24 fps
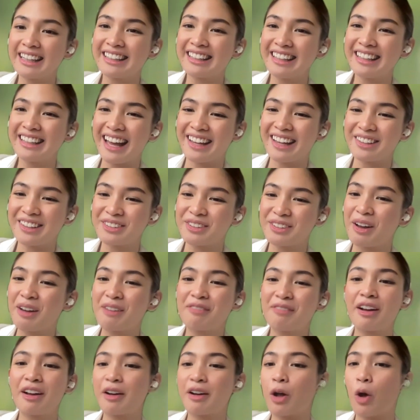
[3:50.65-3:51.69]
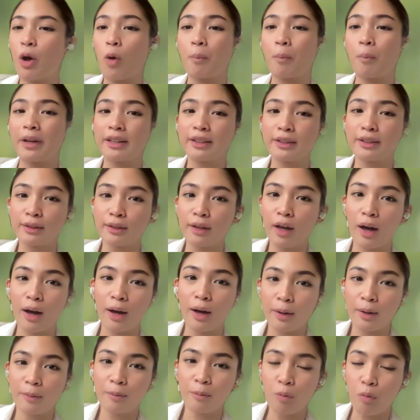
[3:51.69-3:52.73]
Yeah, so I'm very open
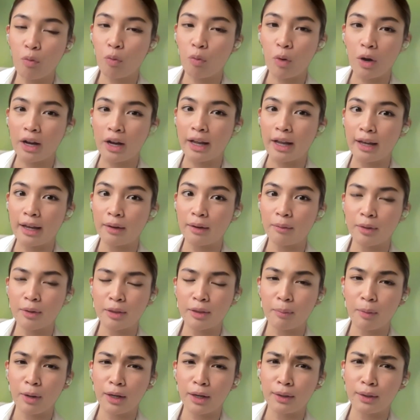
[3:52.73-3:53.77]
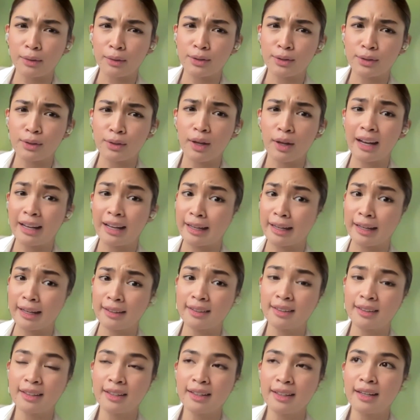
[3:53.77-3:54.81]
working with Marcus
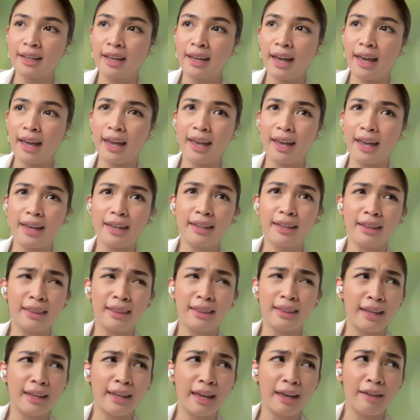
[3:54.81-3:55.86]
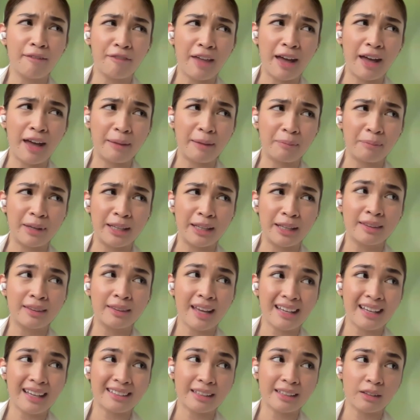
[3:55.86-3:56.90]
again. And if that meant
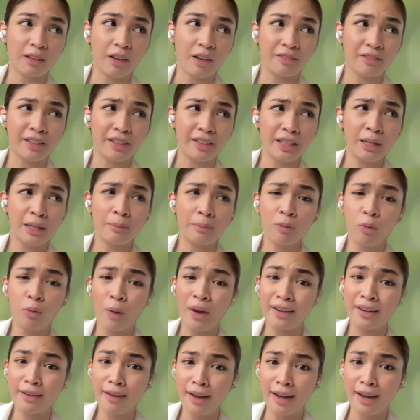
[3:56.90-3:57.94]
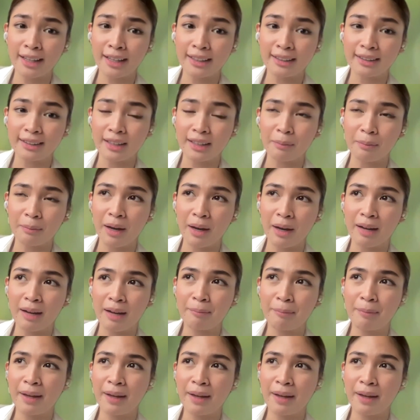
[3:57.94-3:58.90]
as a love team, why not? Diba?